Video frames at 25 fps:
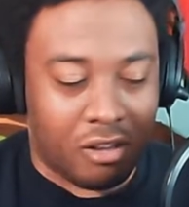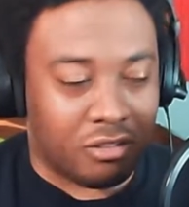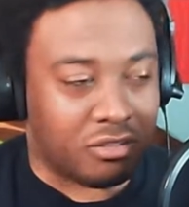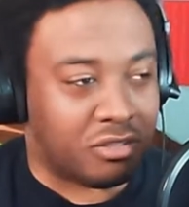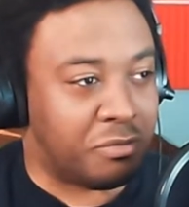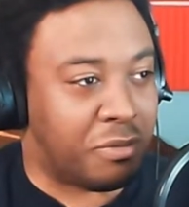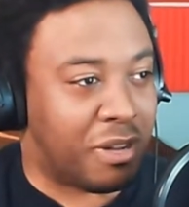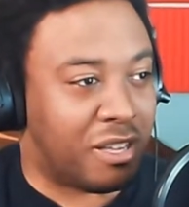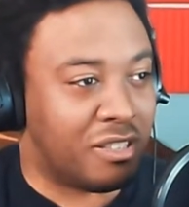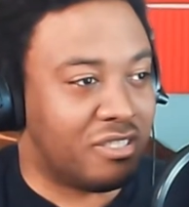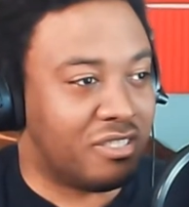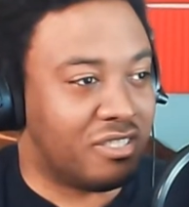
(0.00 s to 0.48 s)
was
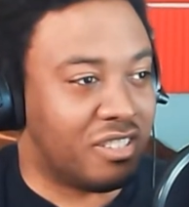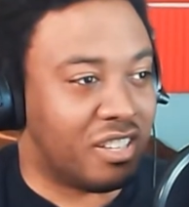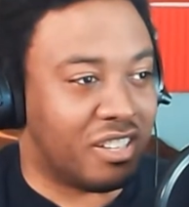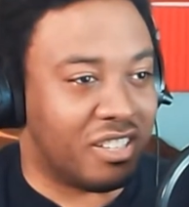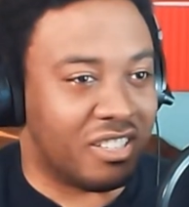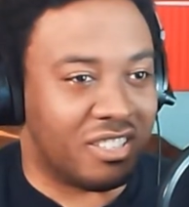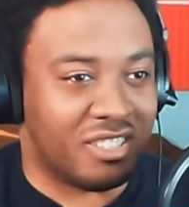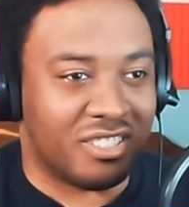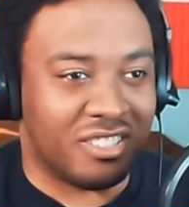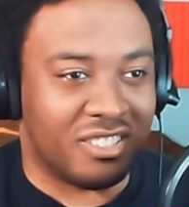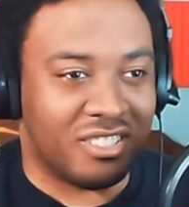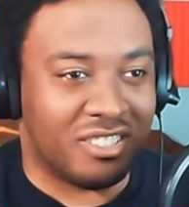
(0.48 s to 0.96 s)
about to say,
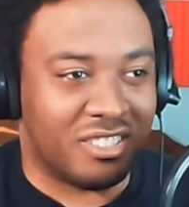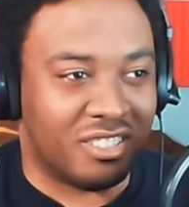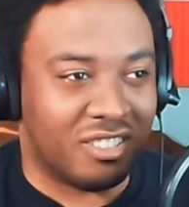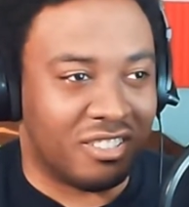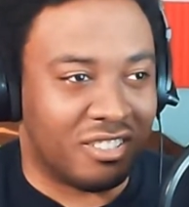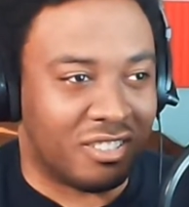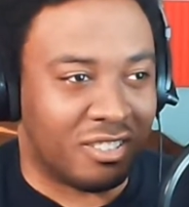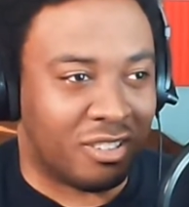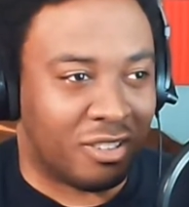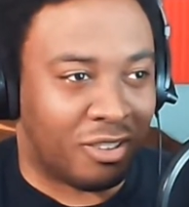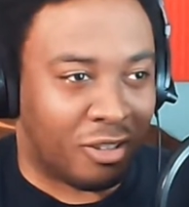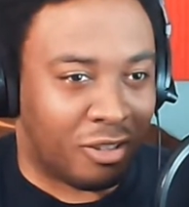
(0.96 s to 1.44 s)
to is
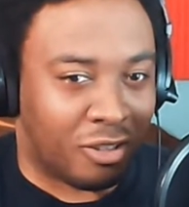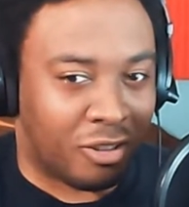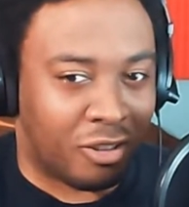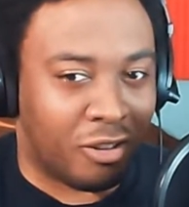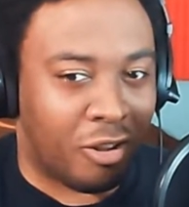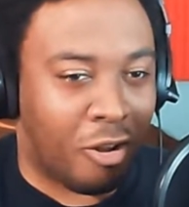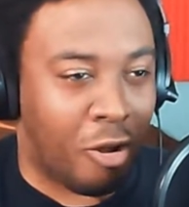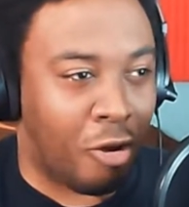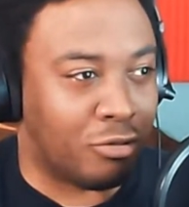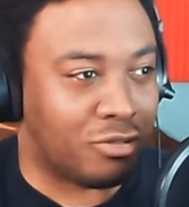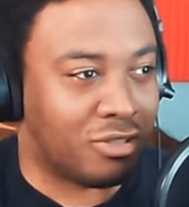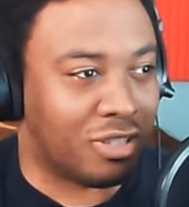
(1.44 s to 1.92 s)
this them, the, the
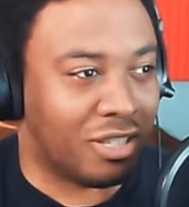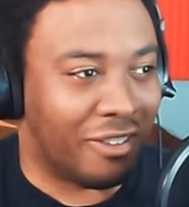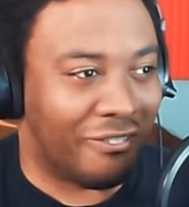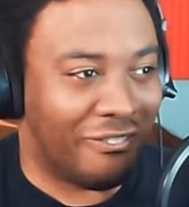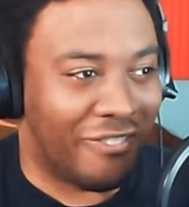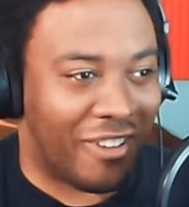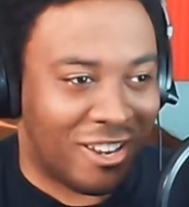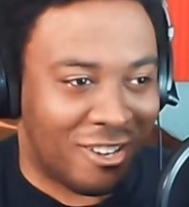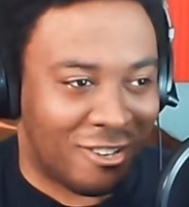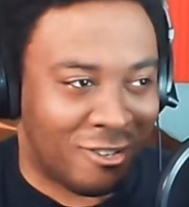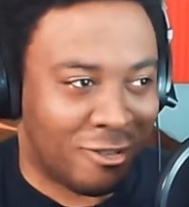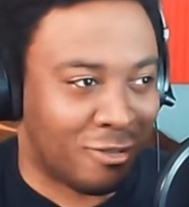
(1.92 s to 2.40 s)
Ghostly
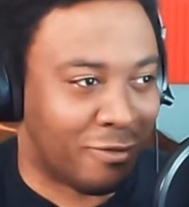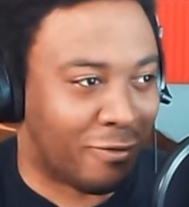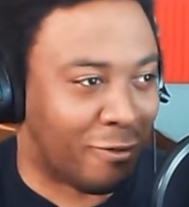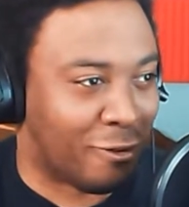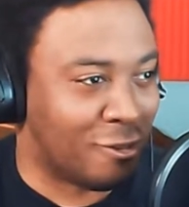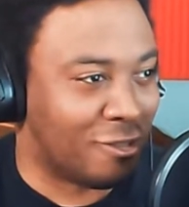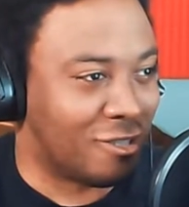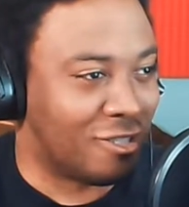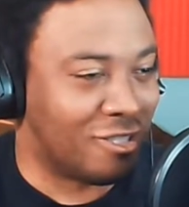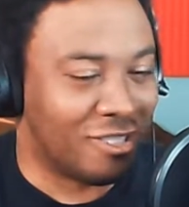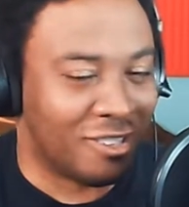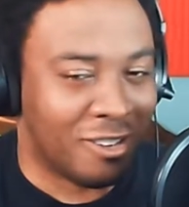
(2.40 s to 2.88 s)
Adventures
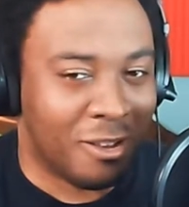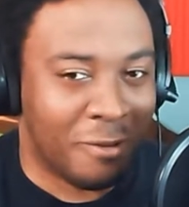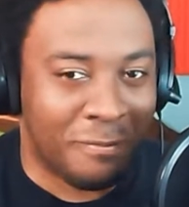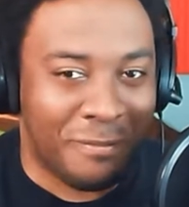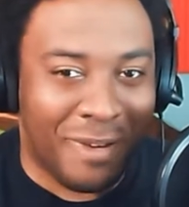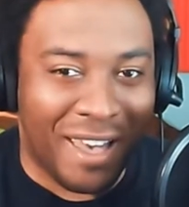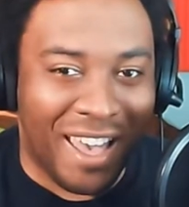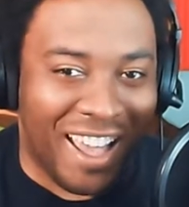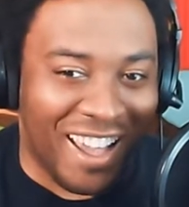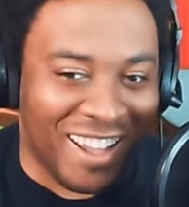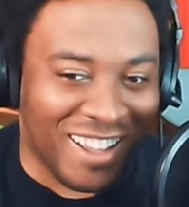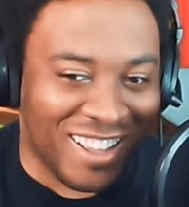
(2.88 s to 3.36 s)
version Ghost of
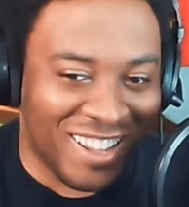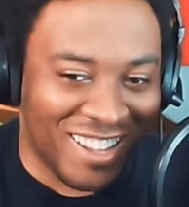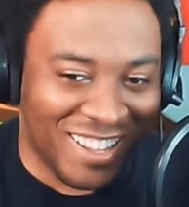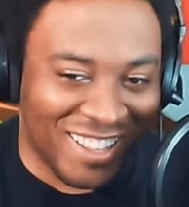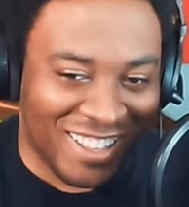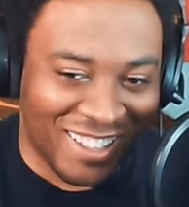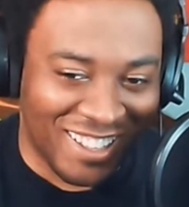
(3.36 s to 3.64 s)
Pac?